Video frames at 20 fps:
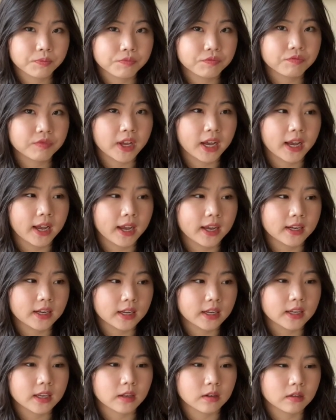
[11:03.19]
that
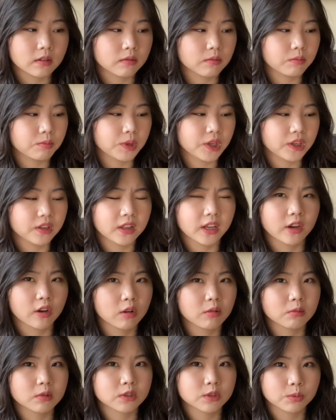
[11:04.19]
it can be like
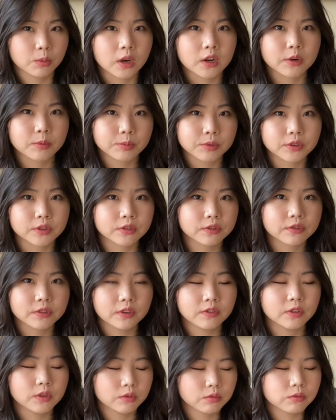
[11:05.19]
almost waterproof
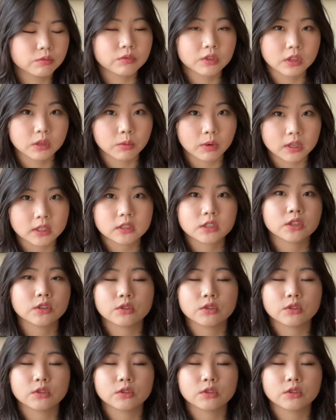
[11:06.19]
if you really wanted to.